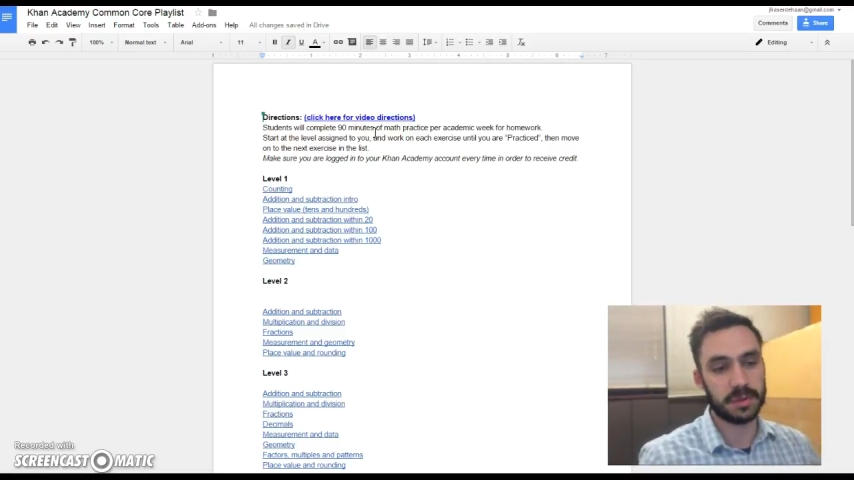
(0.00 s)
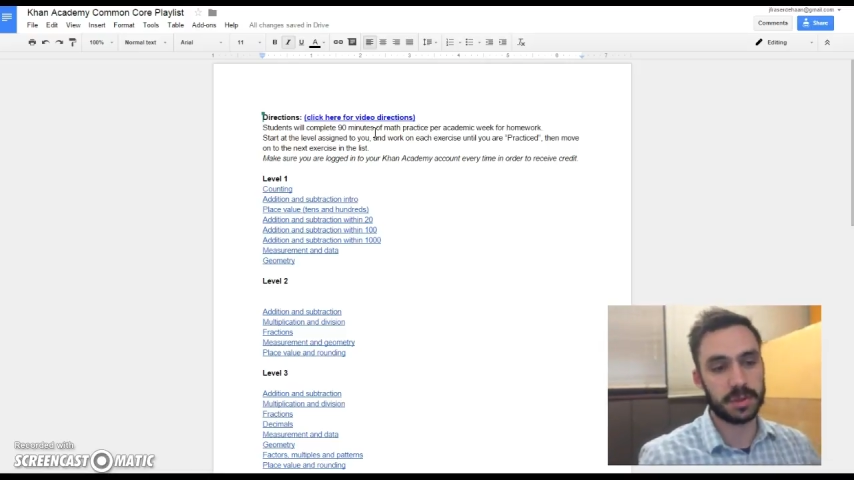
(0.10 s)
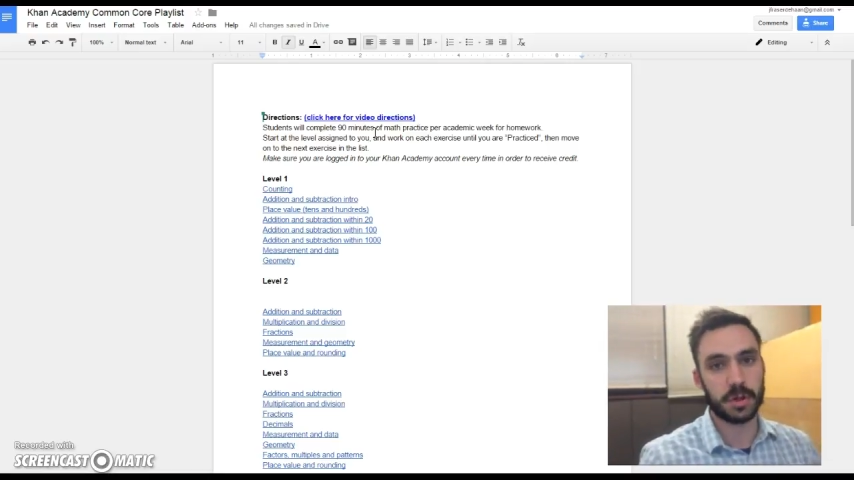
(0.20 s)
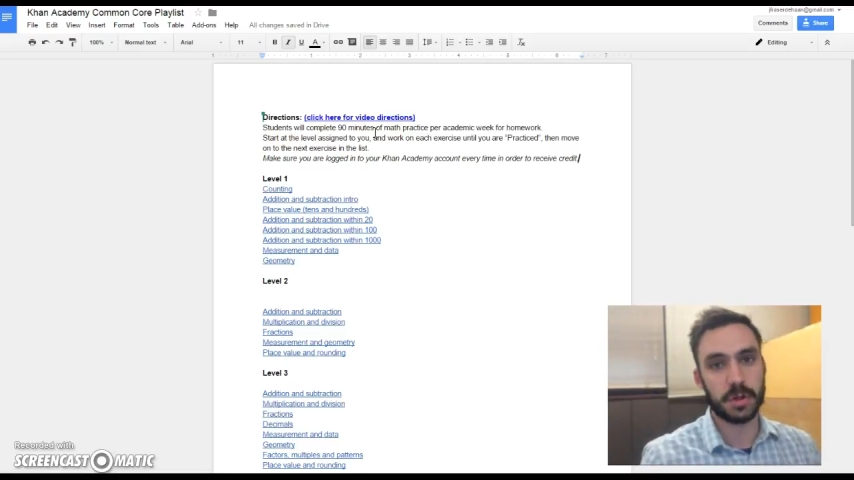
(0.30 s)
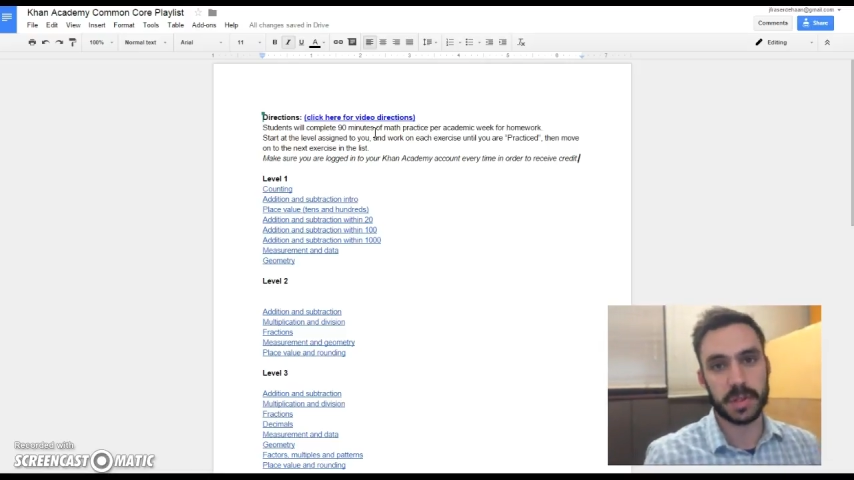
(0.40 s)
I'm
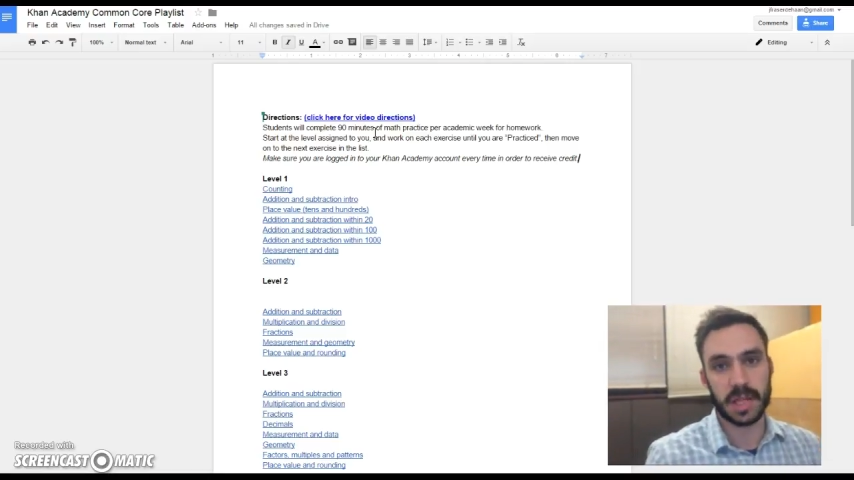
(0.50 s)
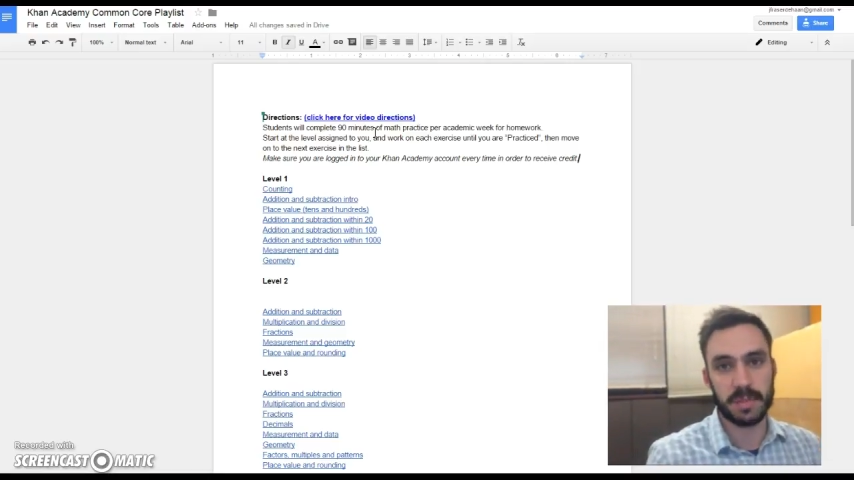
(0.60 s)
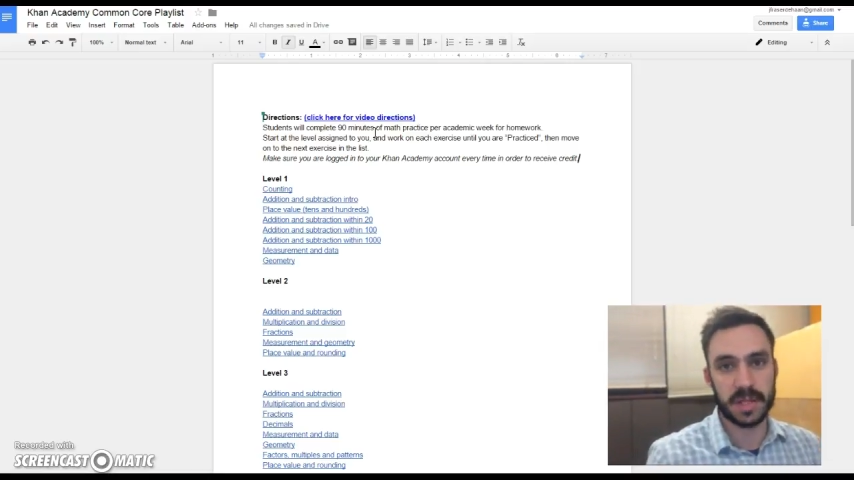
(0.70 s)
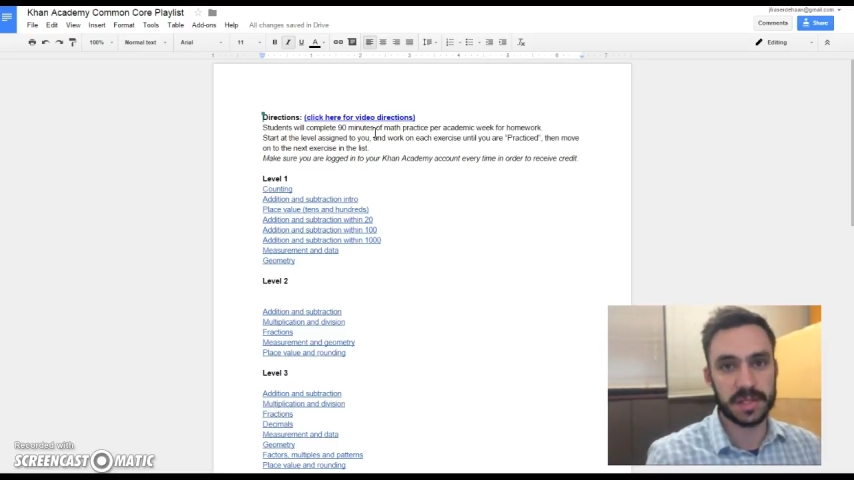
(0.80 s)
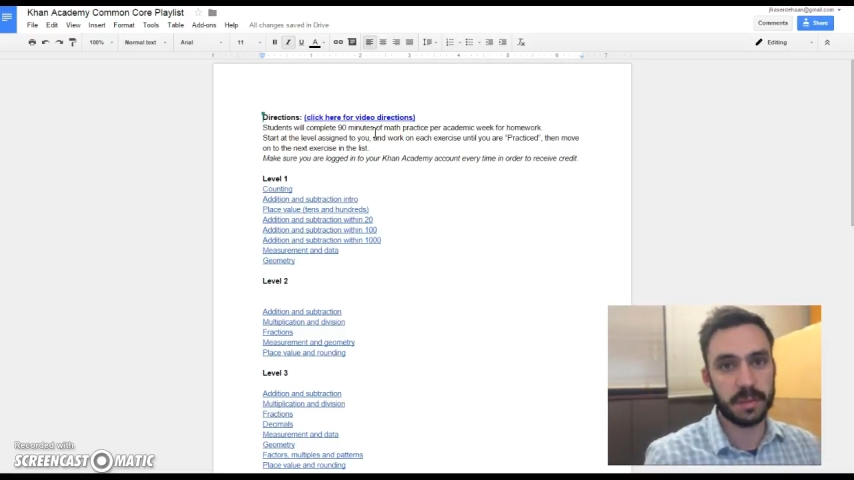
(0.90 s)
going to show you what that
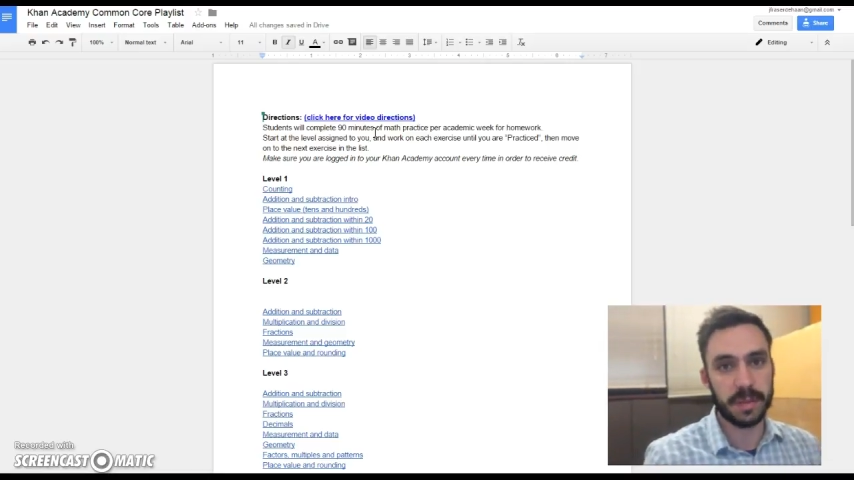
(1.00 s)
means in a